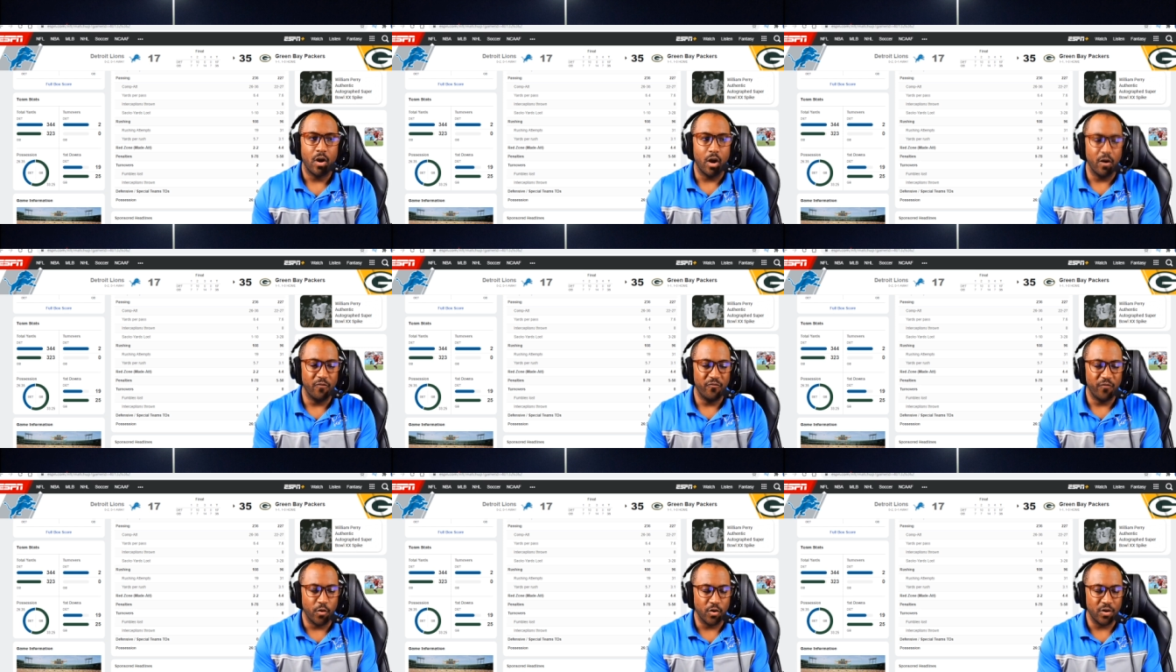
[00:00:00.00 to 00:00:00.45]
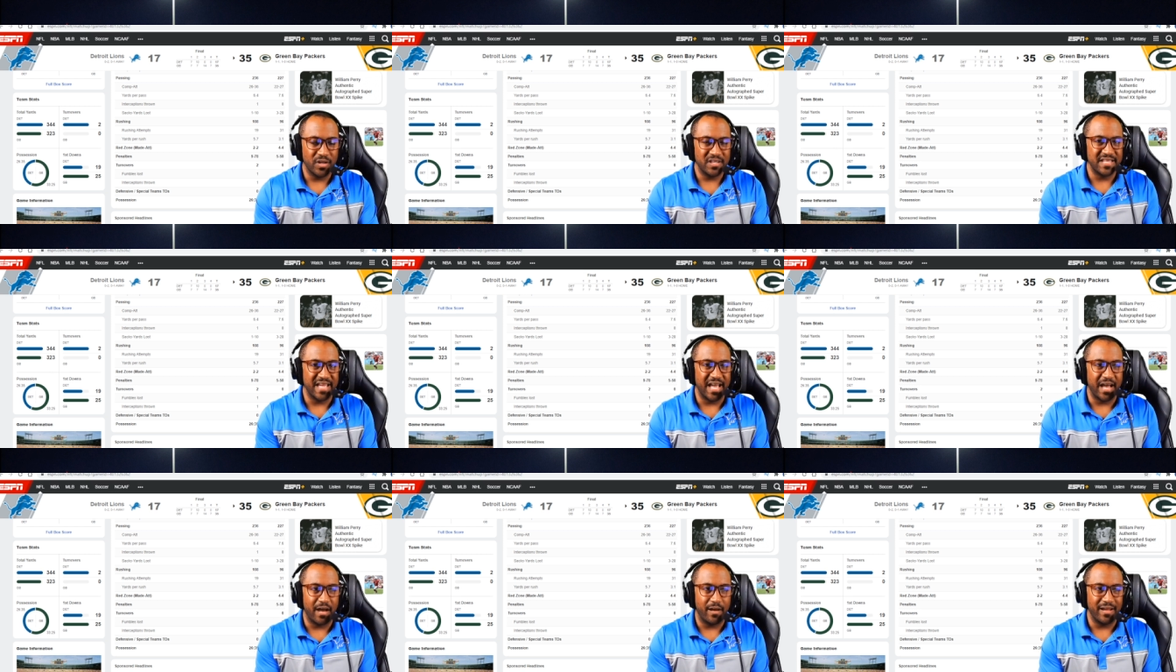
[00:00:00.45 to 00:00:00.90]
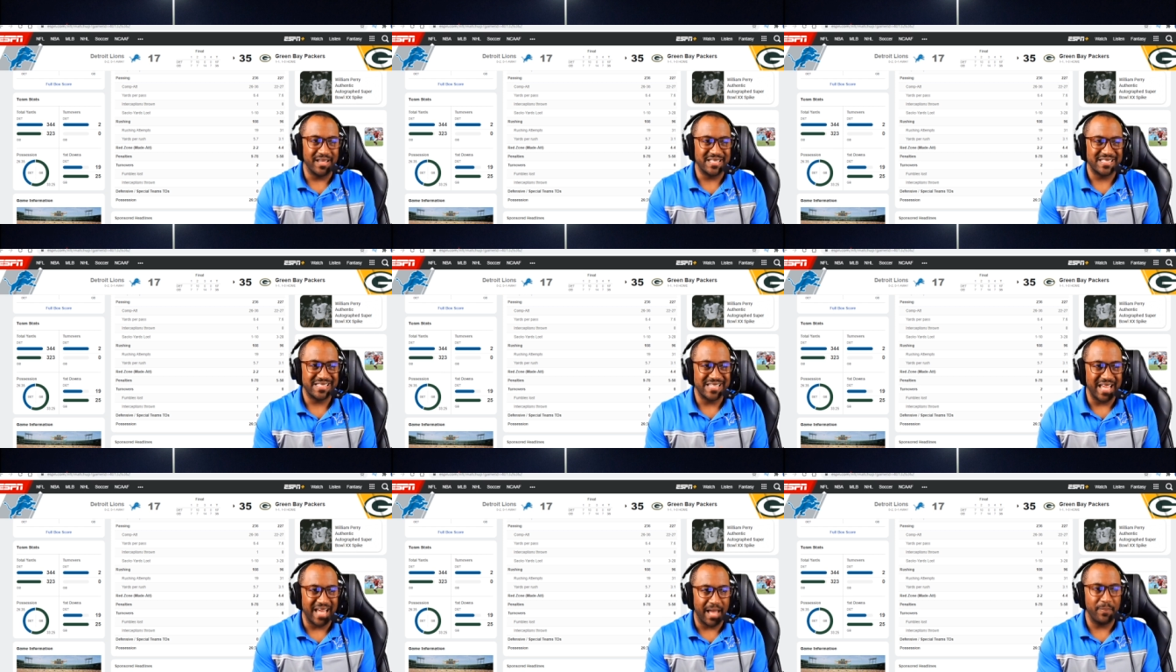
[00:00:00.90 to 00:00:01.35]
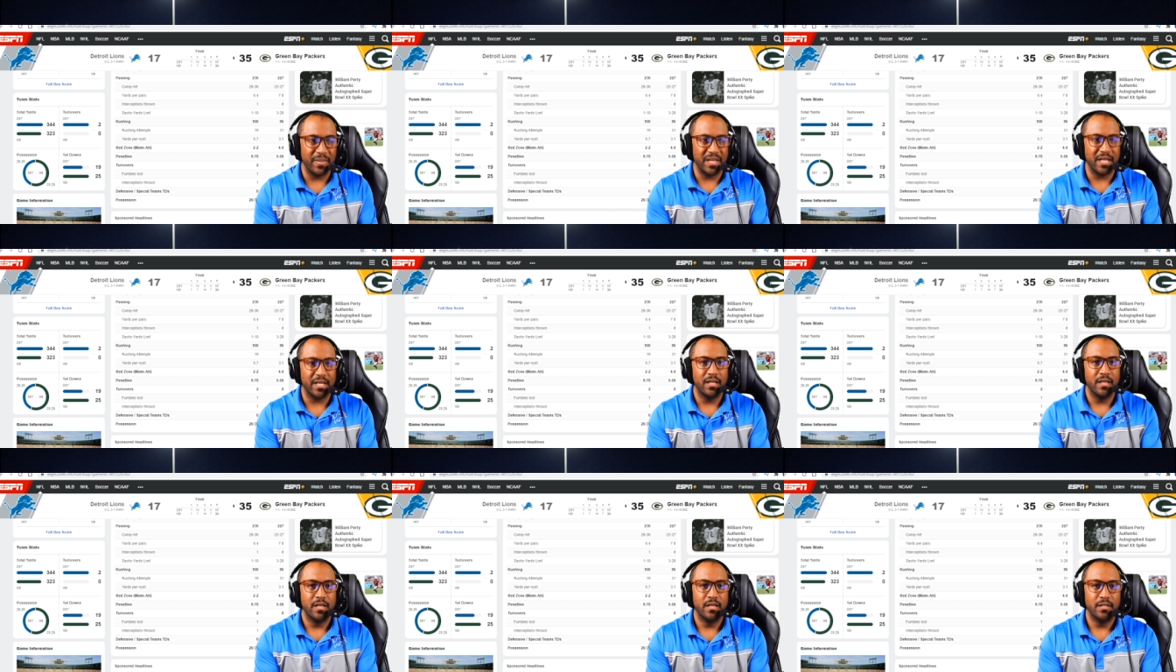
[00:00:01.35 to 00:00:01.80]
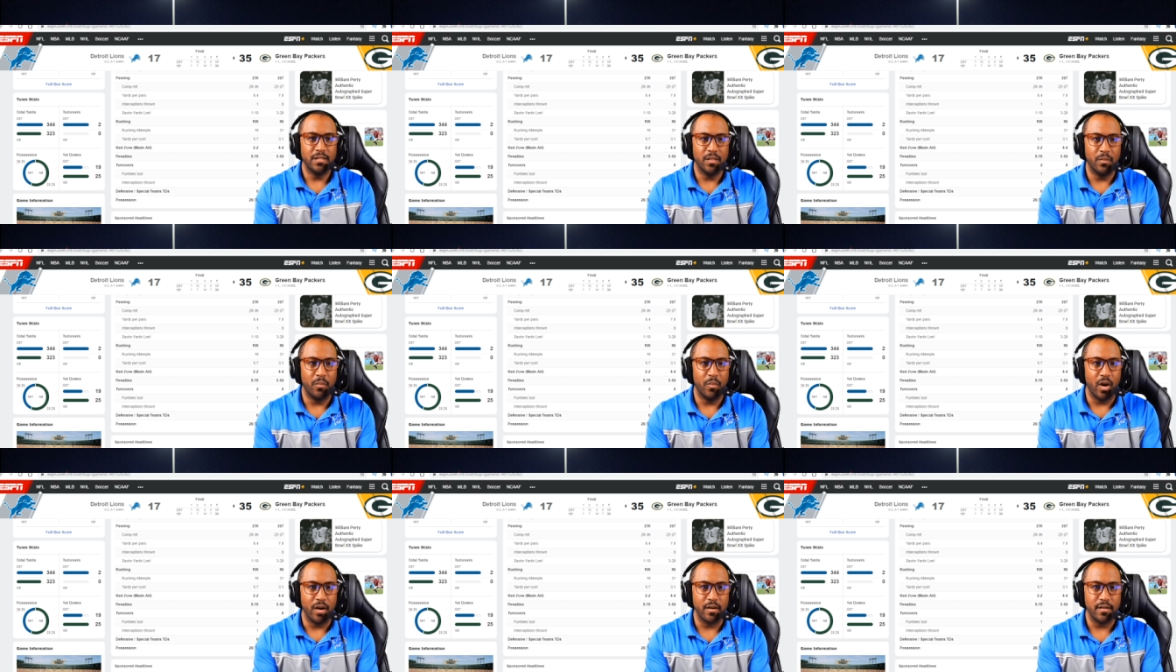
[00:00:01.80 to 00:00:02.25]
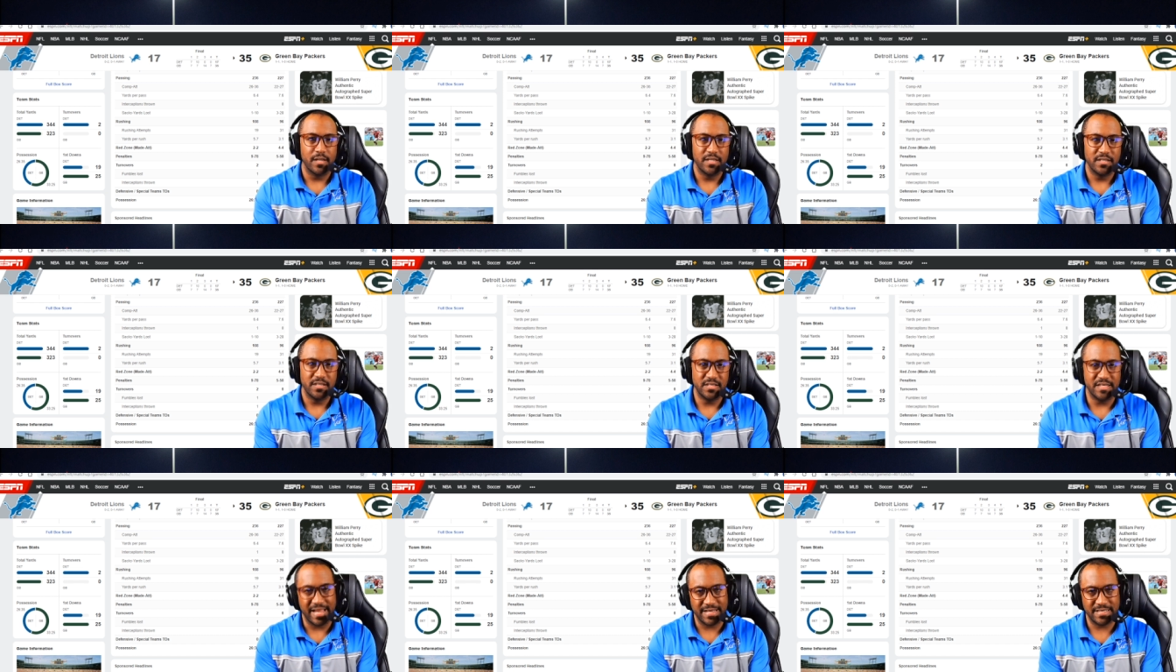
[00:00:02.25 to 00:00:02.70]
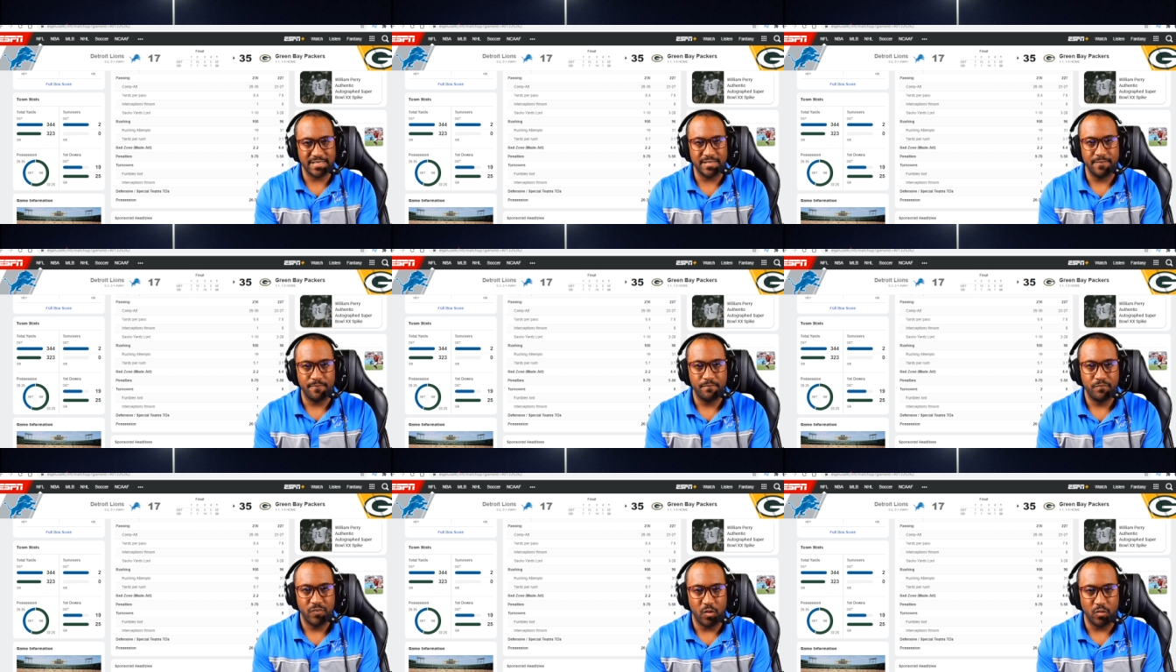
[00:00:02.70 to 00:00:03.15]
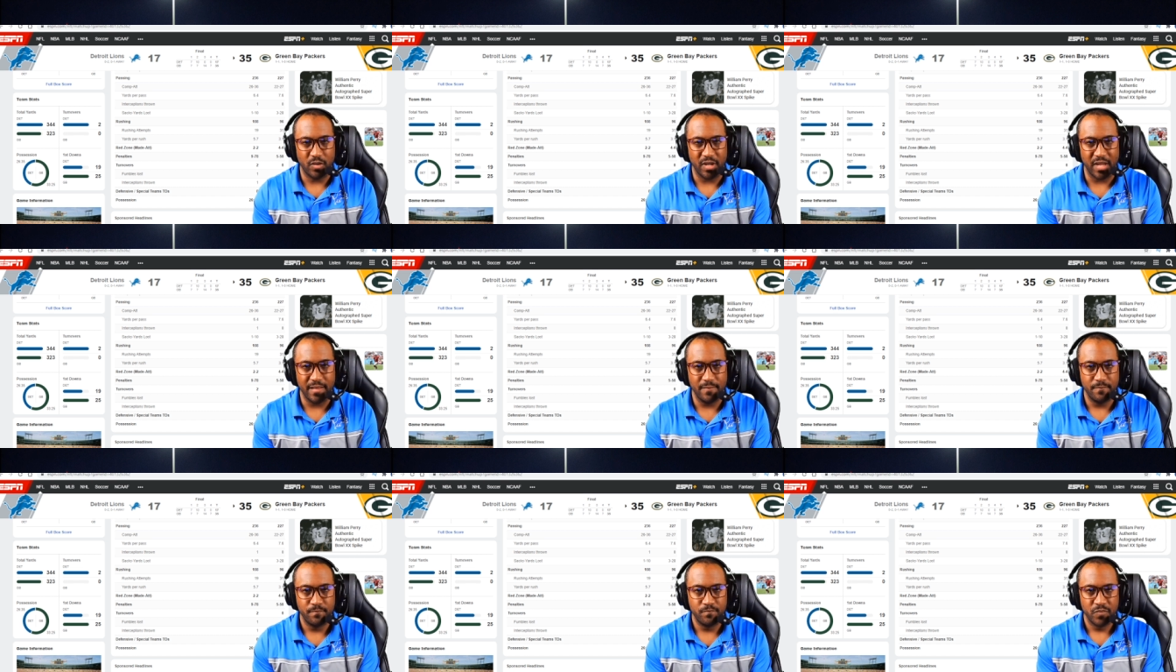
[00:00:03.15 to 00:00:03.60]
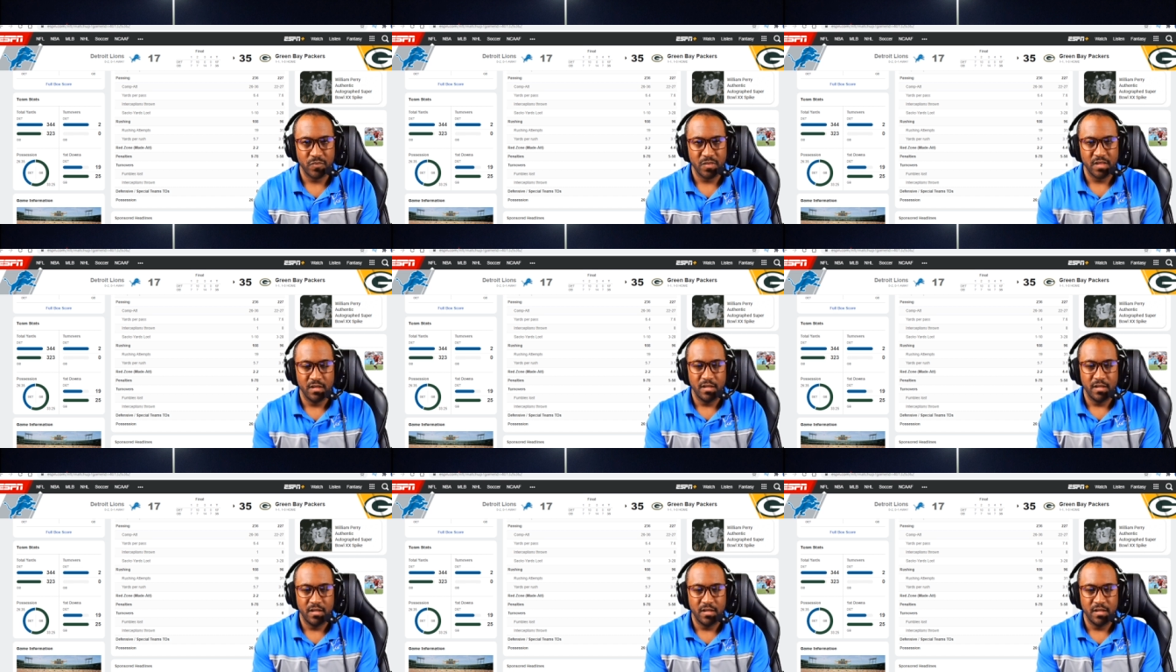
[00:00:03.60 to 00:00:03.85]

Our focus now is stopping Lamar Jackson. Okay.